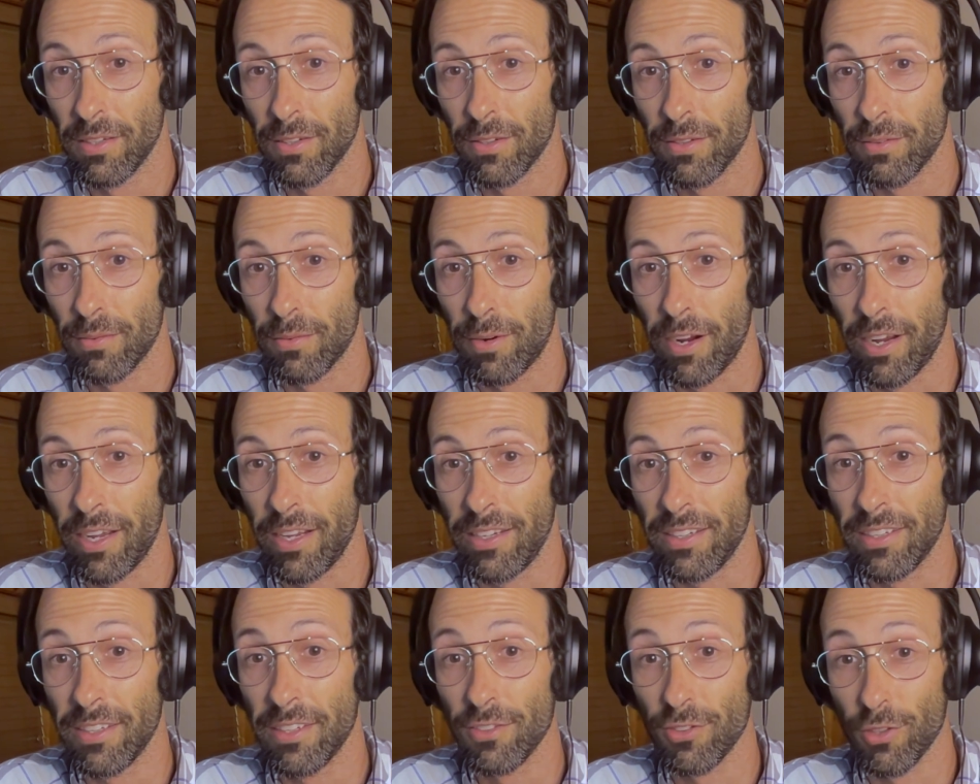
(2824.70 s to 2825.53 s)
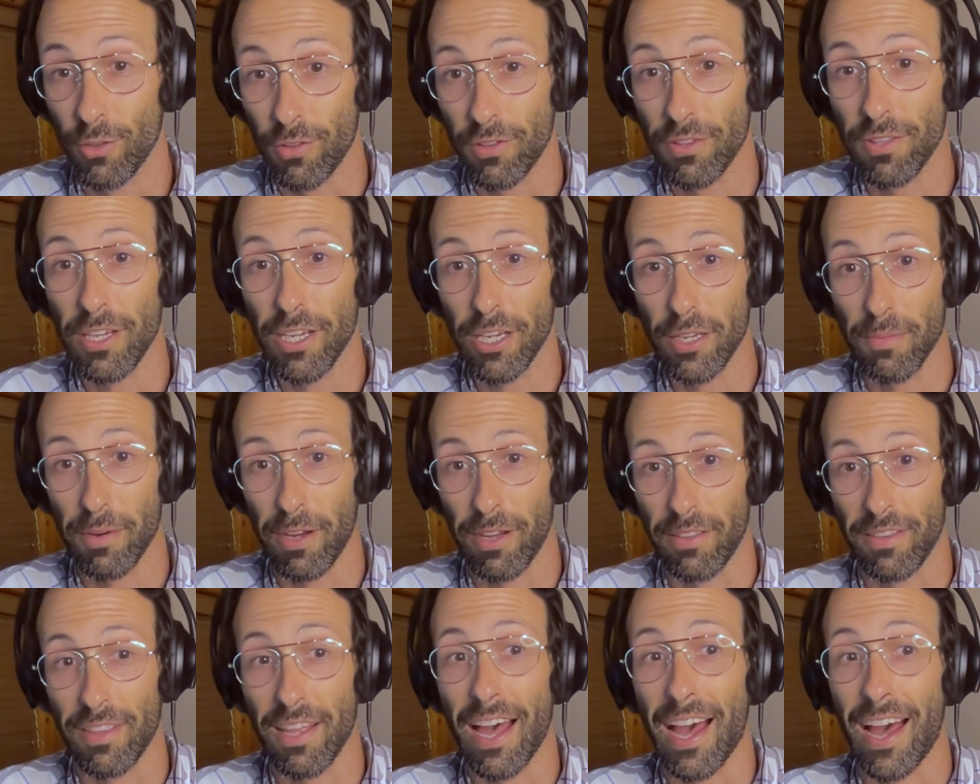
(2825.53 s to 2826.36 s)
right? So think
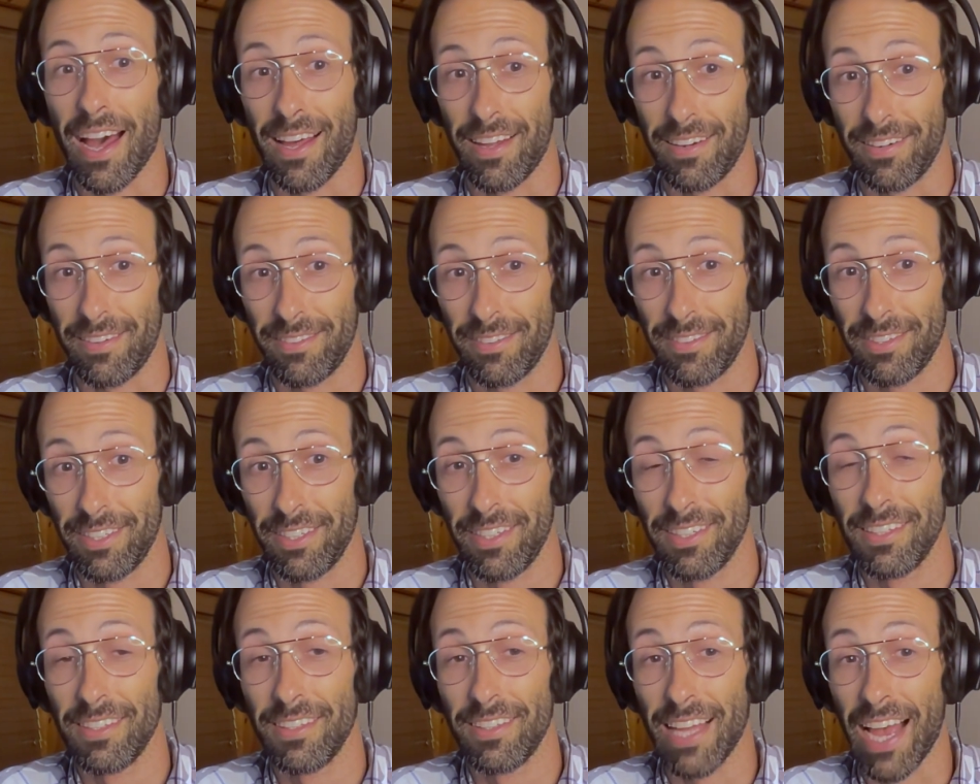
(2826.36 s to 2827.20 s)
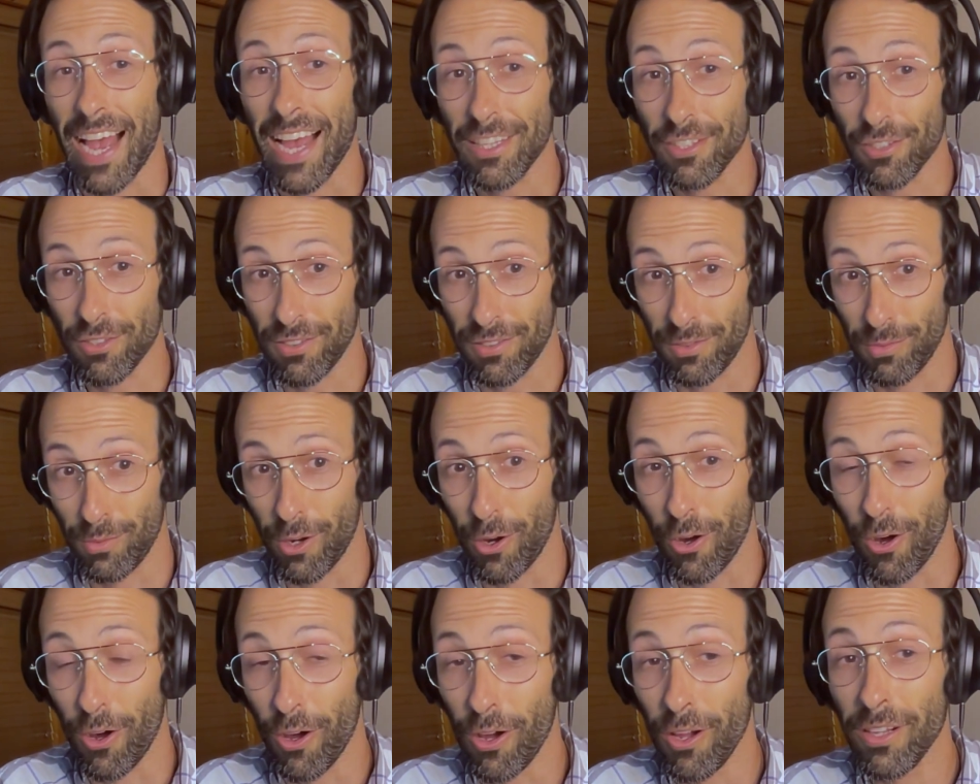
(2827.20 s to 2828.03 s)
about that. That's
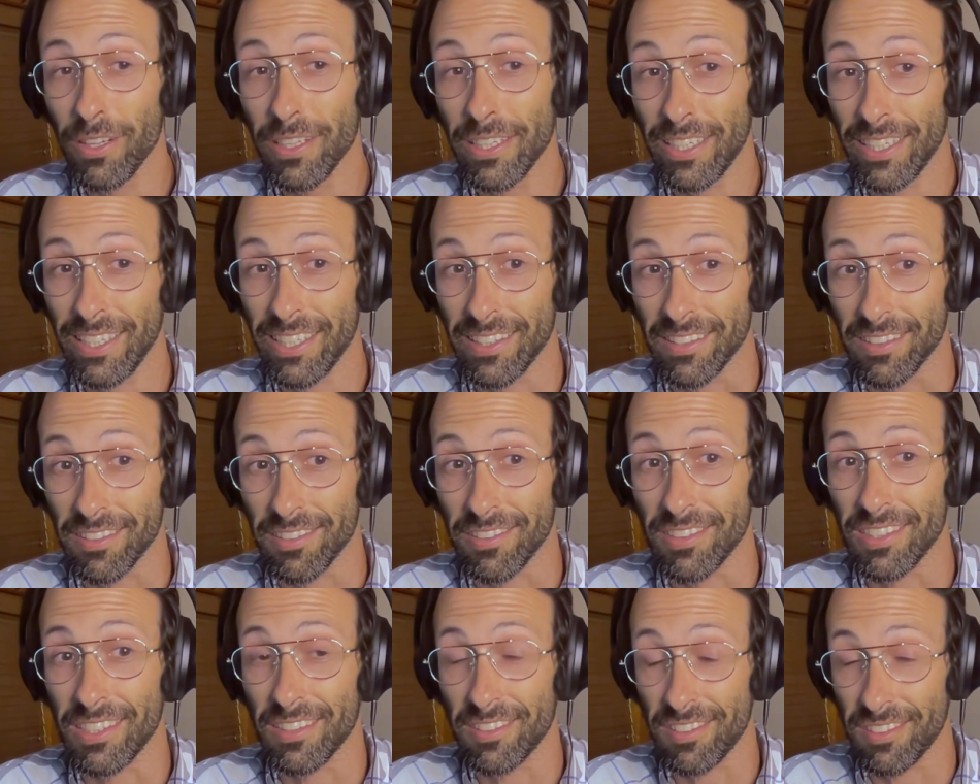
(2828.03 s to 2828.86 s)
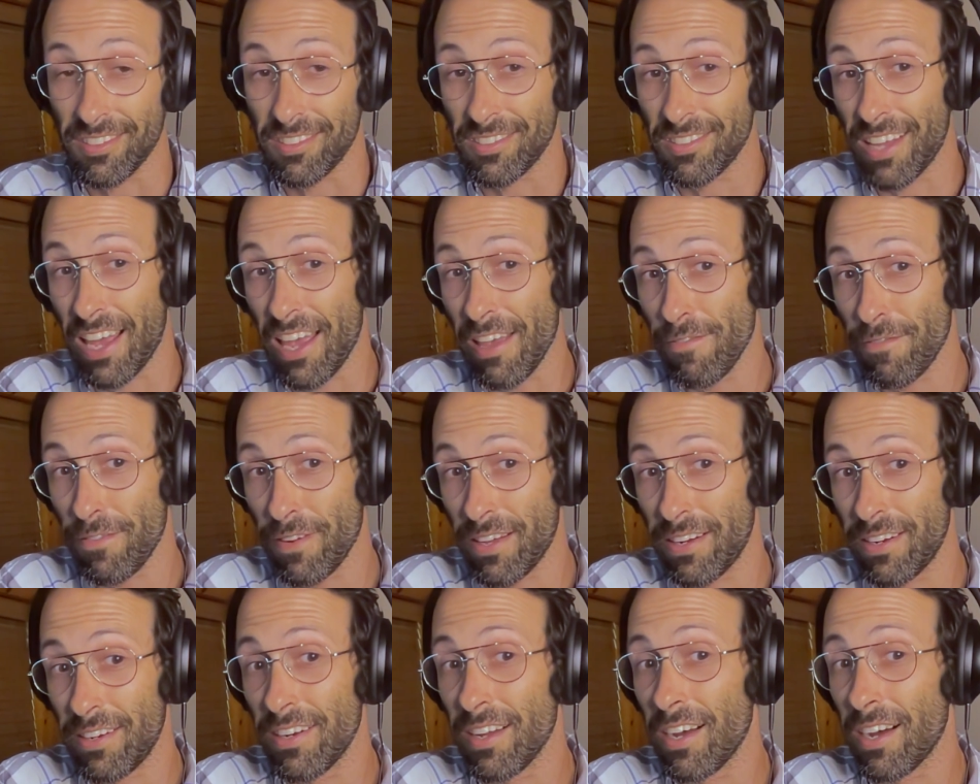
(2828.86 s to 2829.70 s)
all it is. It's safe
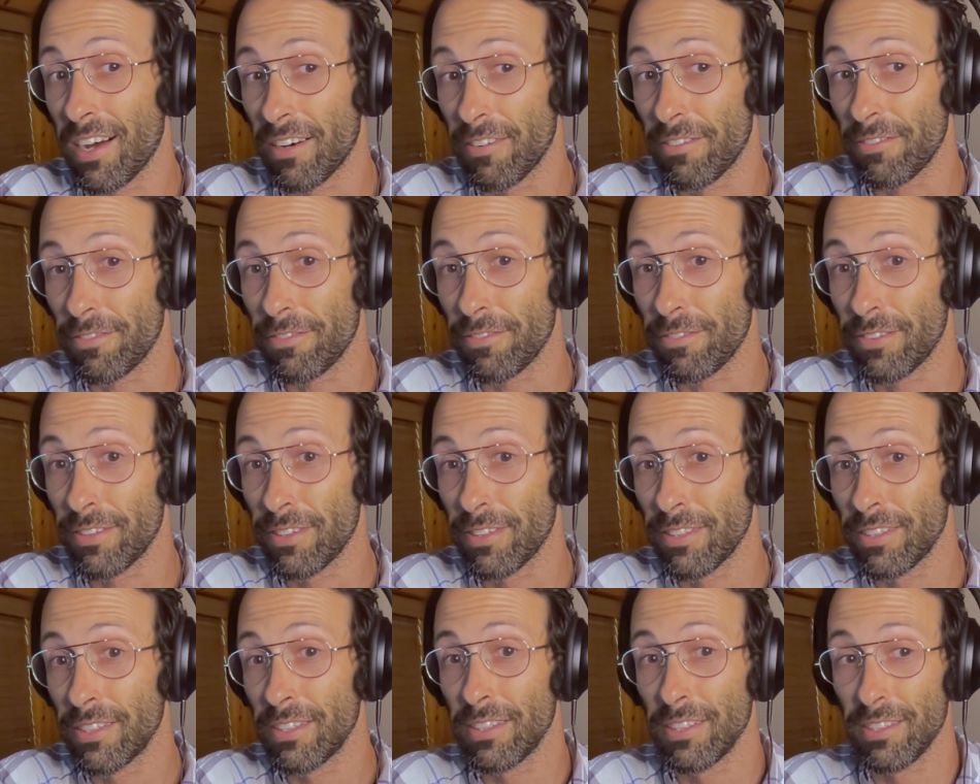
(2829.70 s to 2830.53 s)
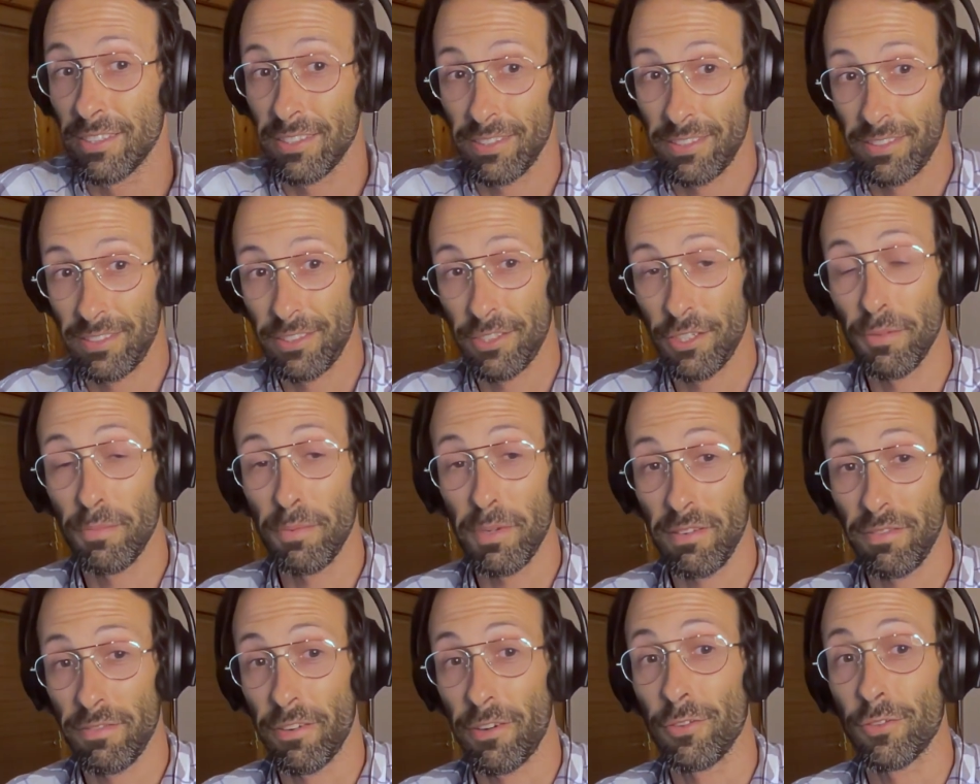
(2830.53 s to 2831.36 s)
enough to
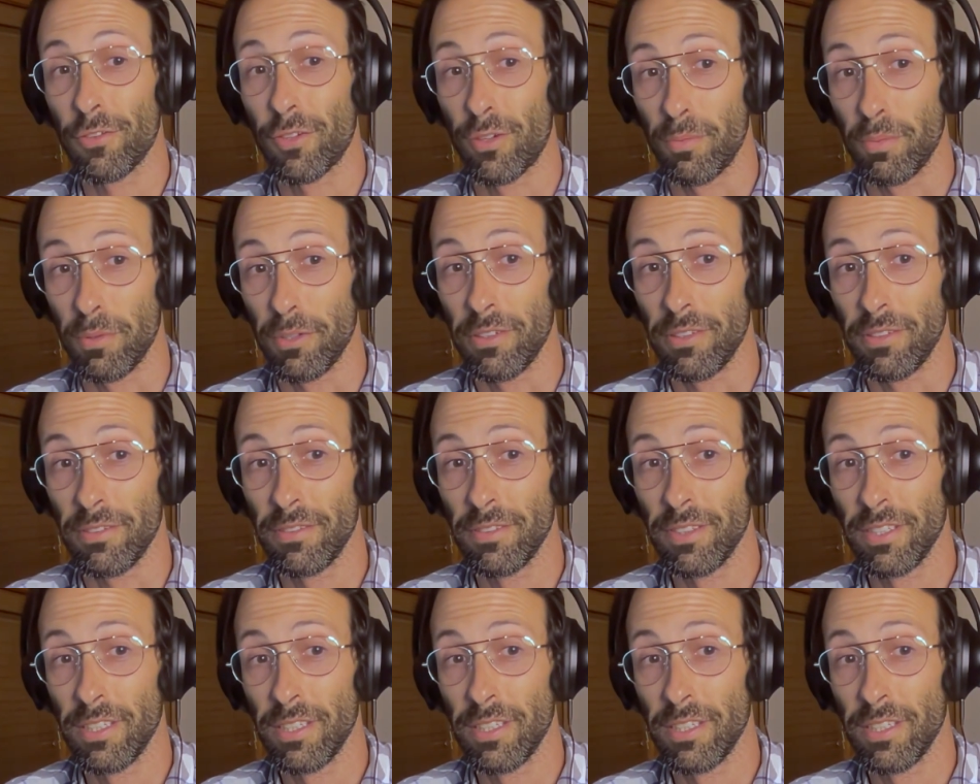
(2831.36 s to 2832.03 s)
be vulnerable.